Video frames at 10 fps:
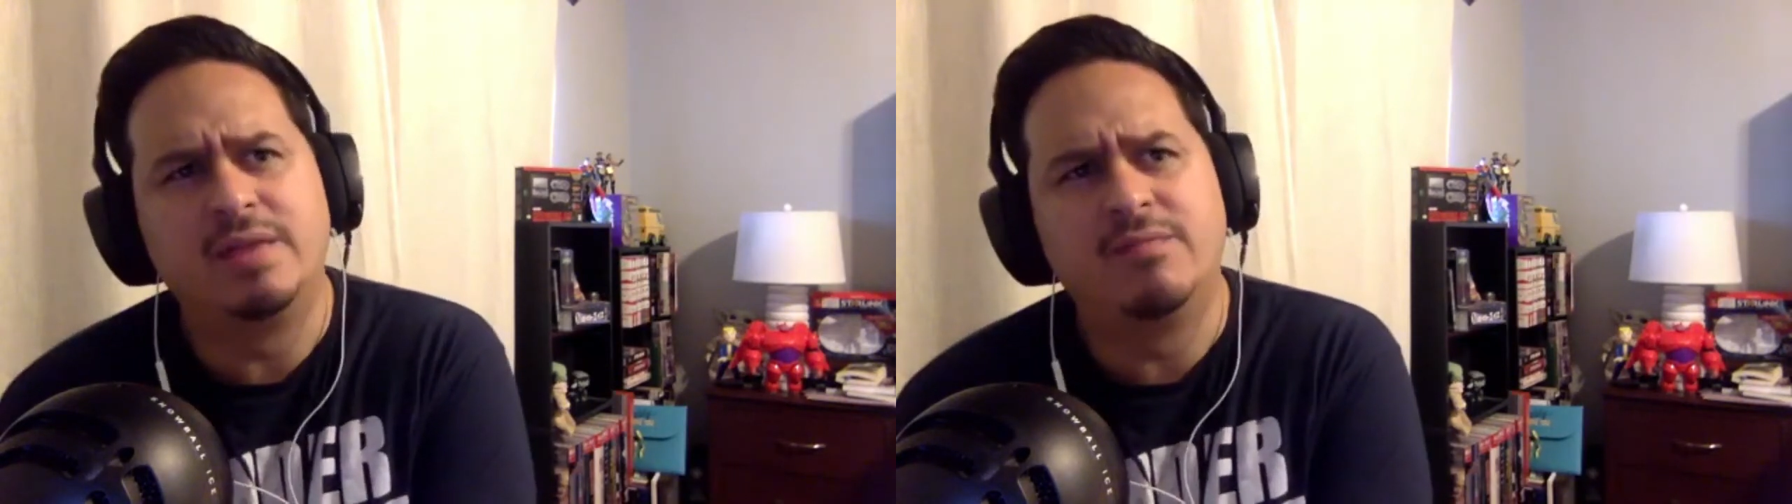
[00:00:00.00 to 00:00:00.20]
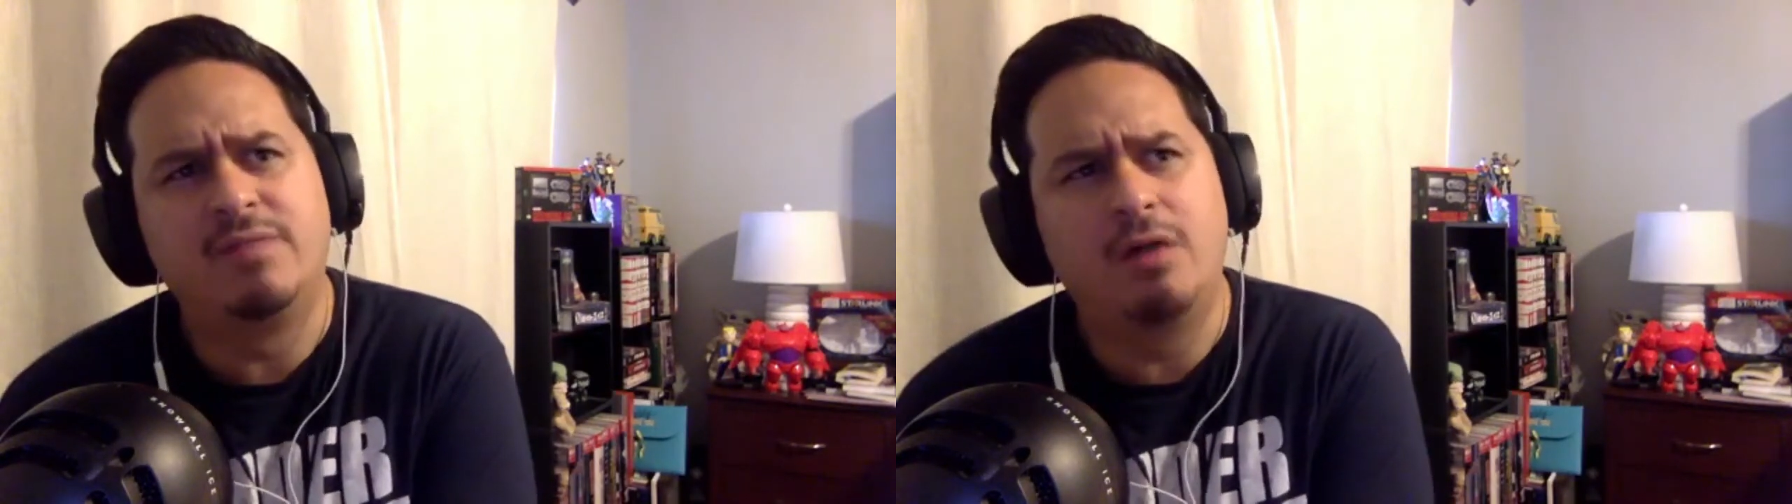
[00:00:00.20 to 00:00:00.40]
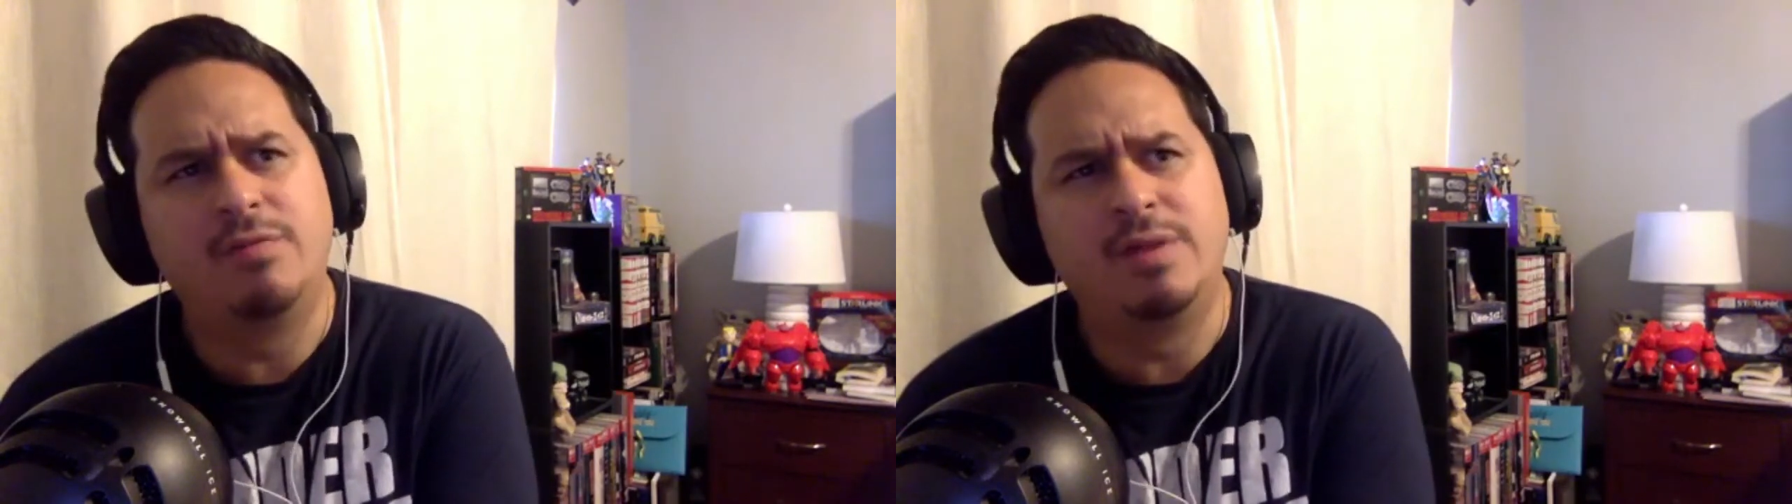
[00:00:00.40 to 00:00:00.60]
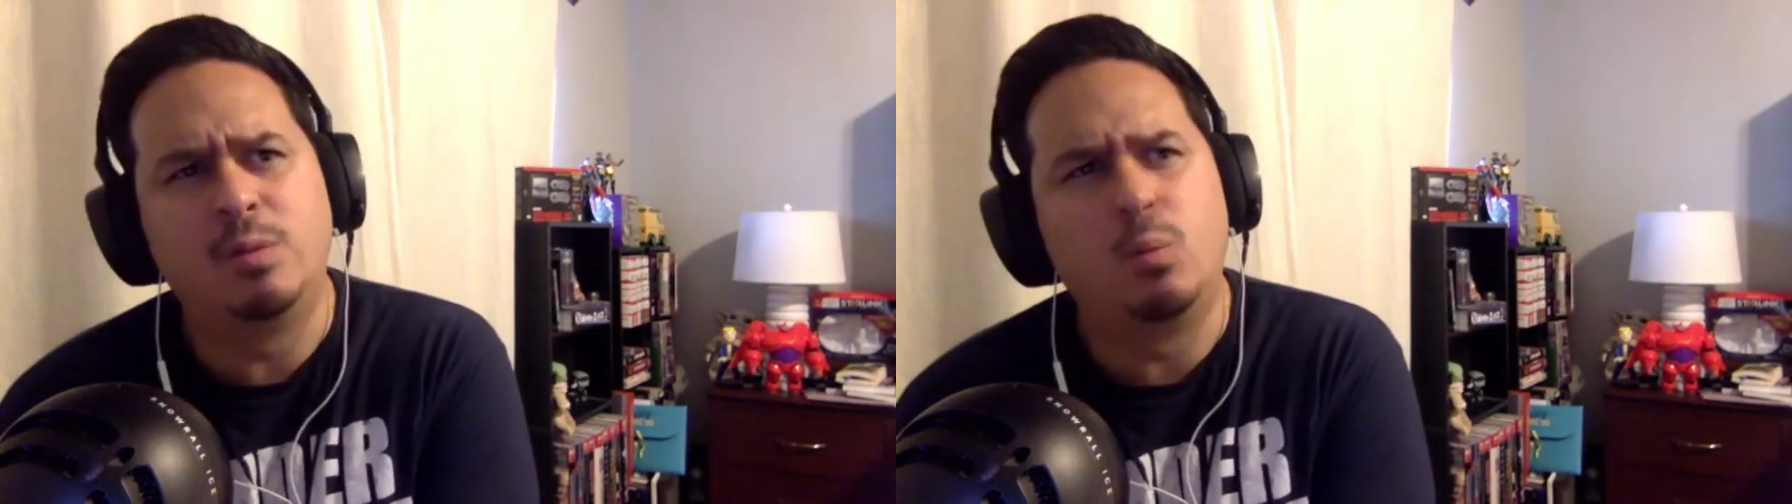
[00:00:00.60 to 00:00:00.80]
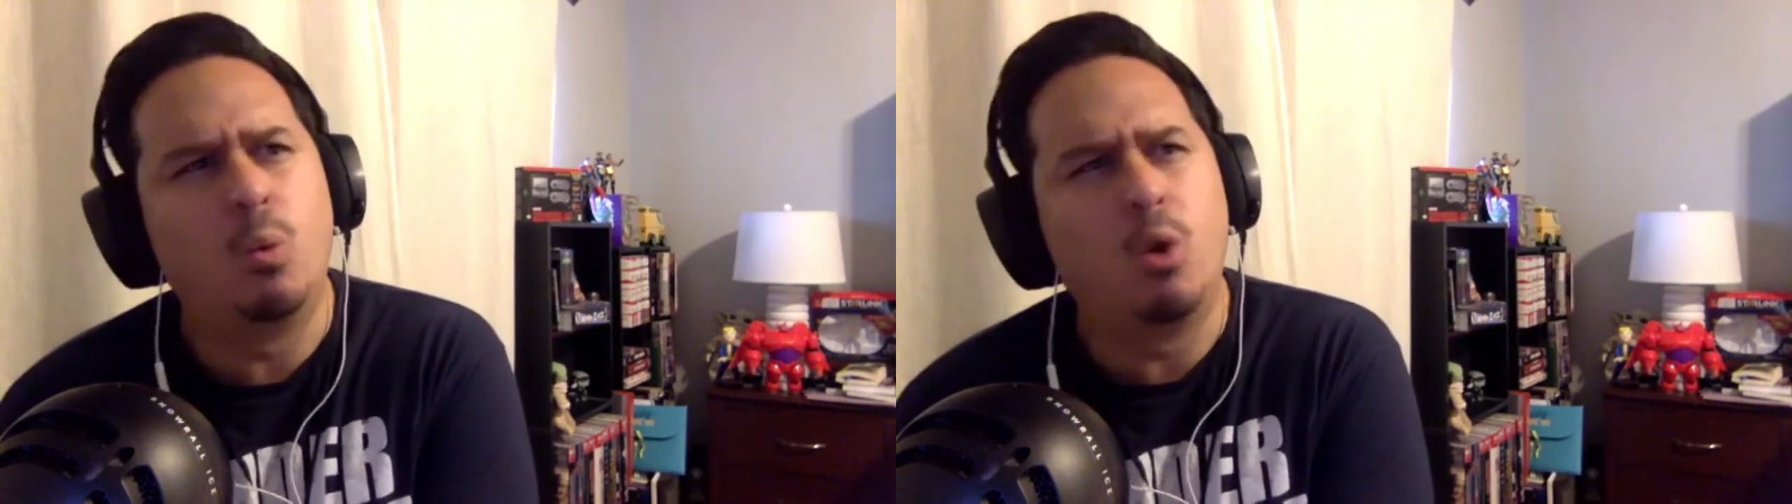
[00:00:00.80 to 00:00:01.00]
involved
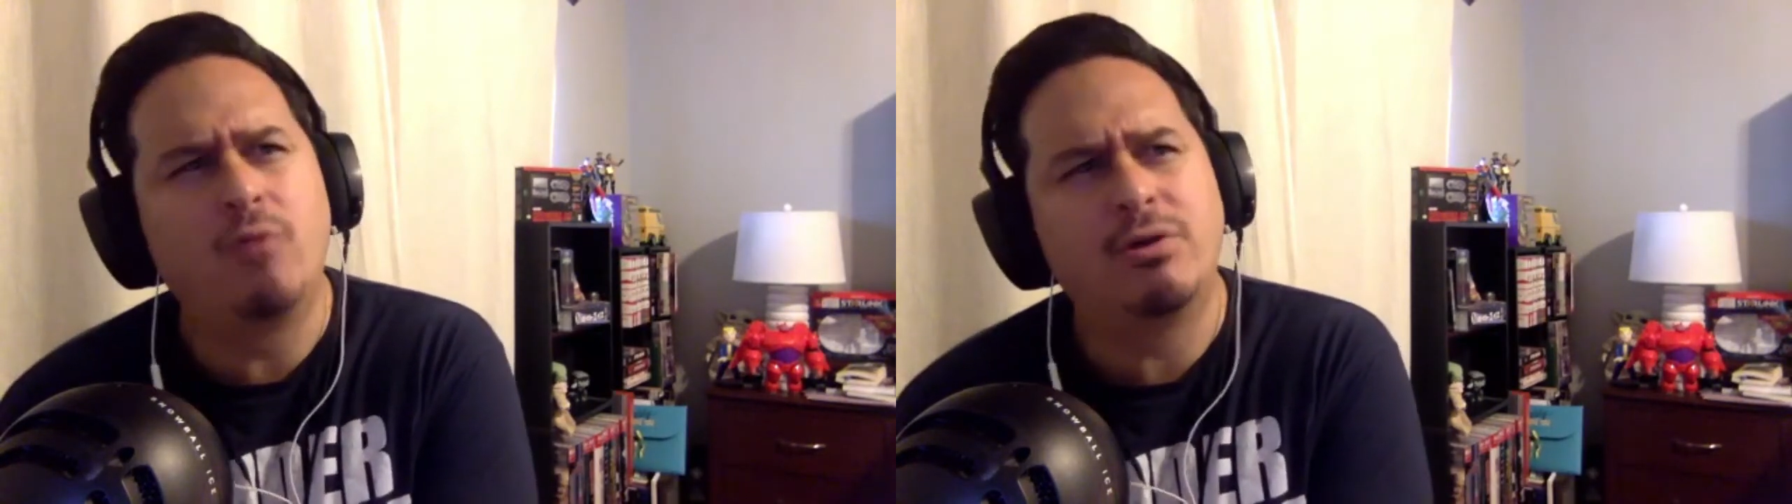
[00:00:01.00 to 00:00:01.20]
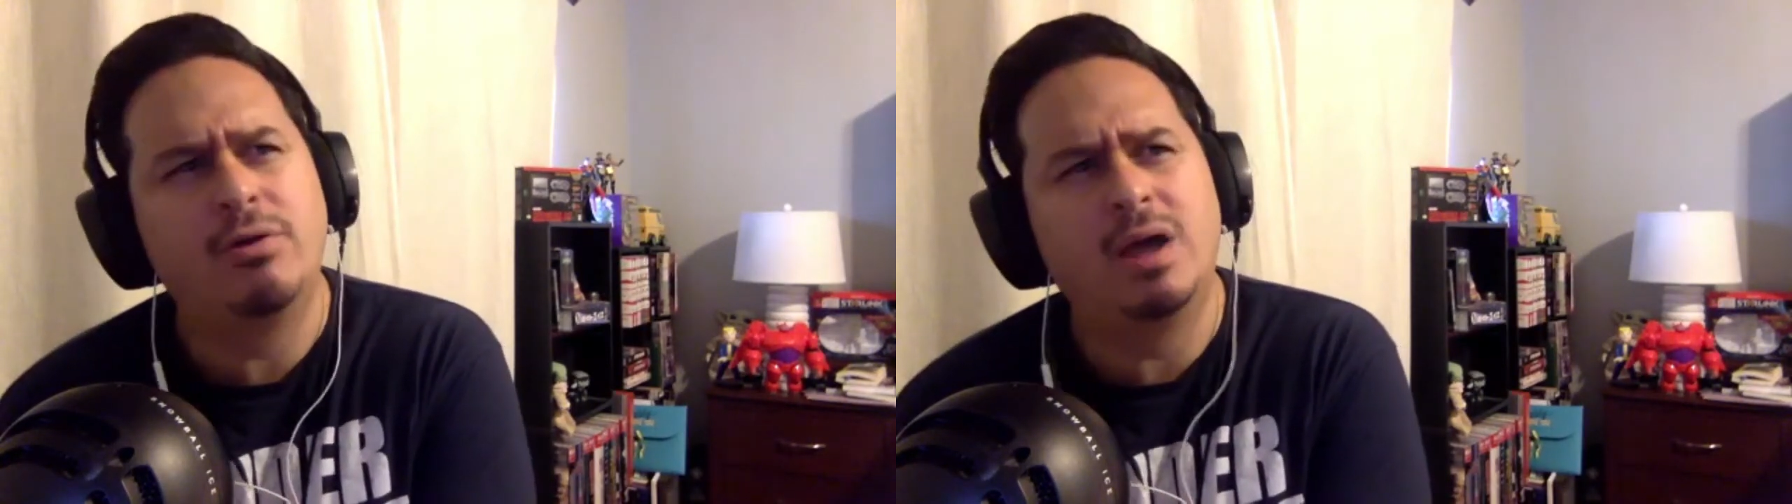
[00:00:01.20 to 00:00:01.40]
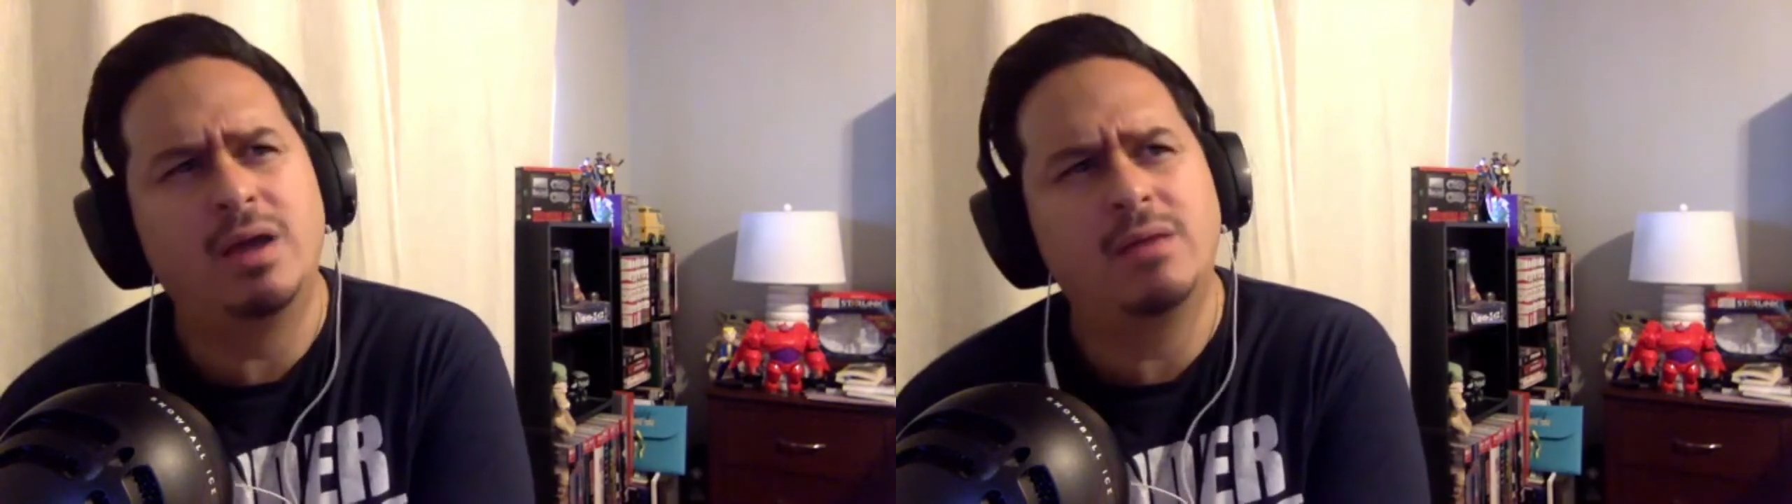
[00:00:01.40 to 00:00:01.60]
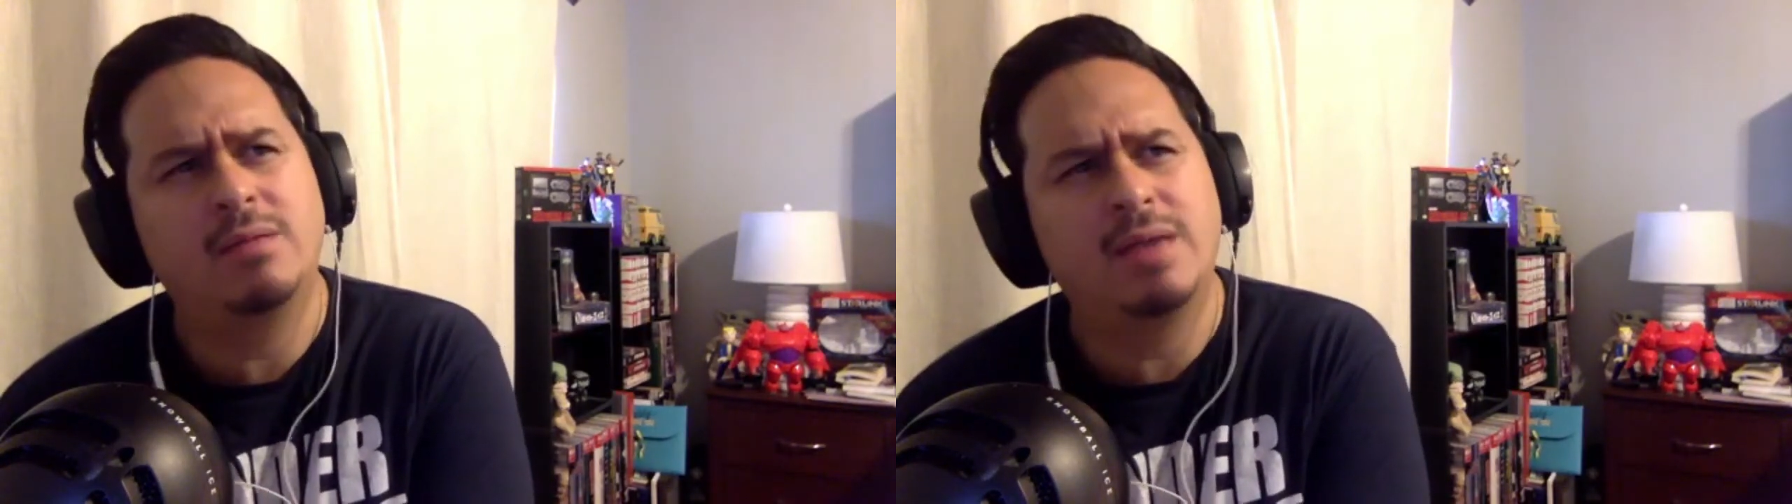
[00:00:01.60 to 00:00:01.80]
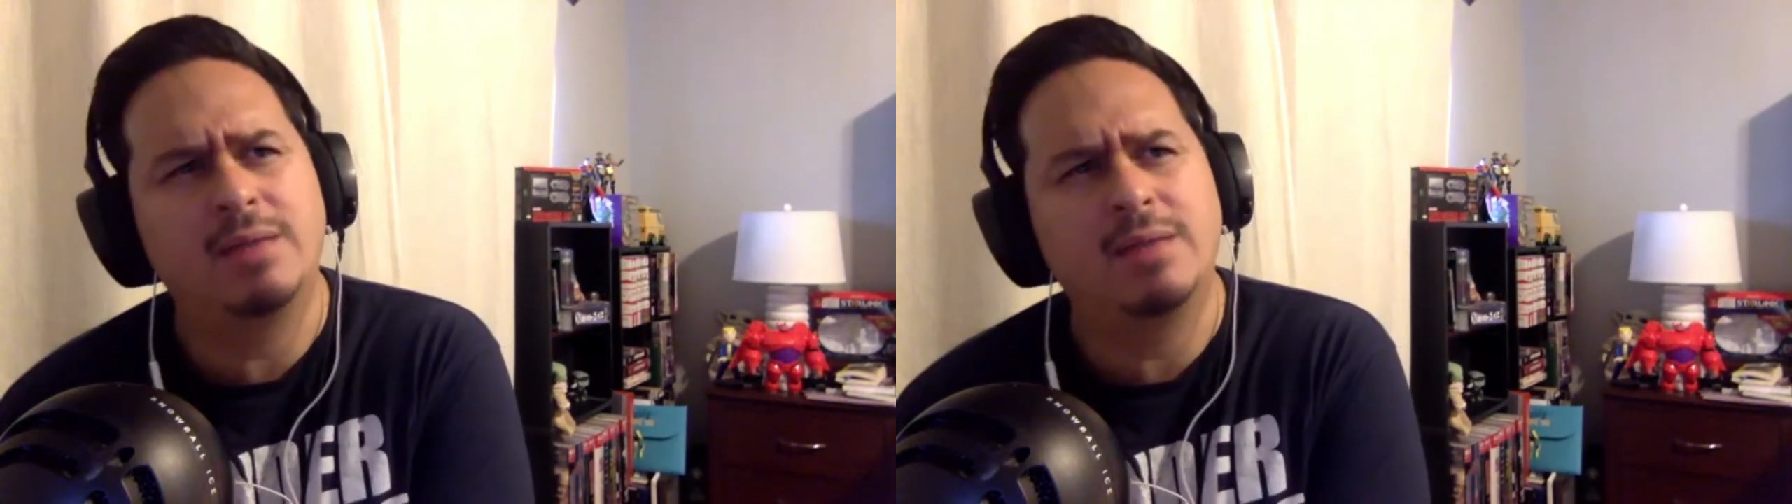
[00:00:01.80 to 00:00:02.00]
in Warrior
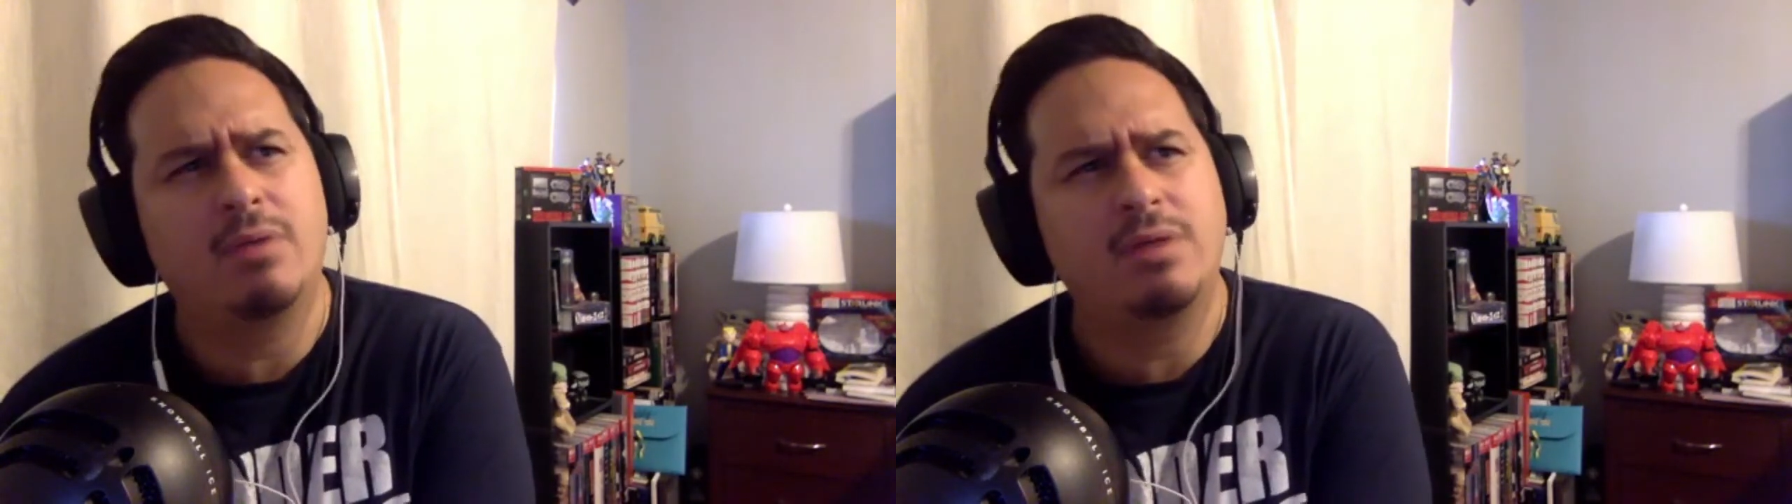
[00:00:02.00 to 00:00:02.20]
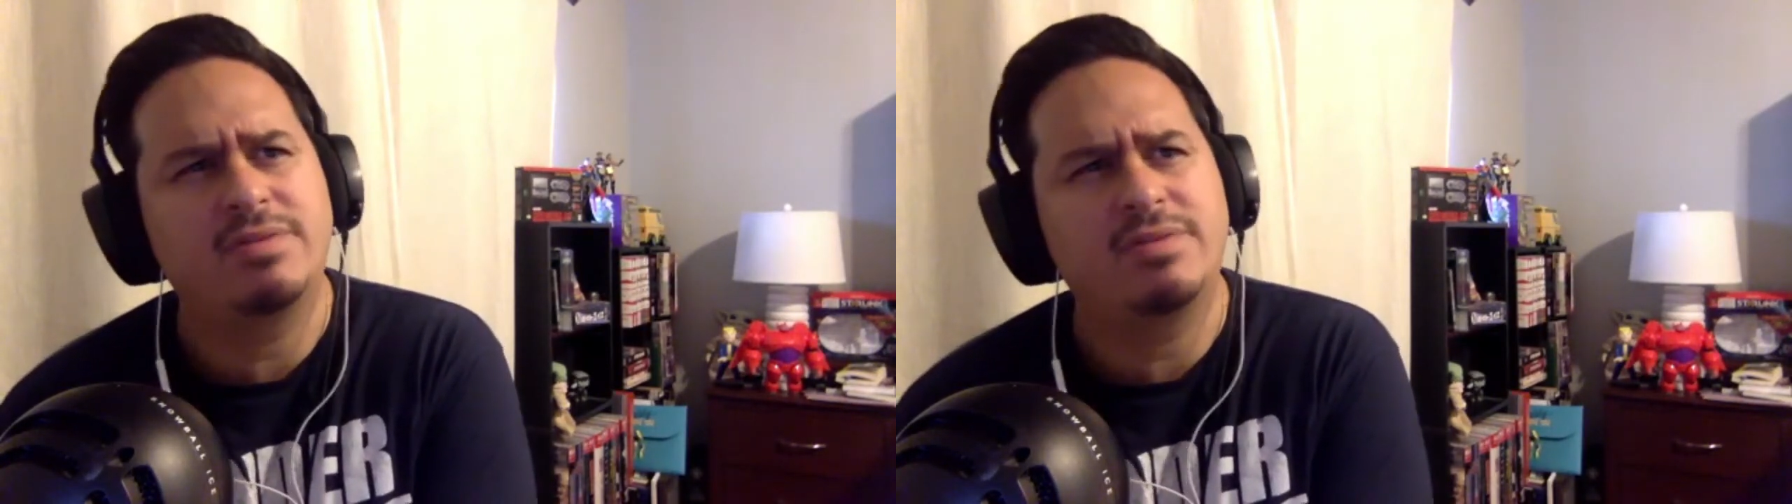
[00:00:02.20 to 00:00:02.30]
Nun getting brought to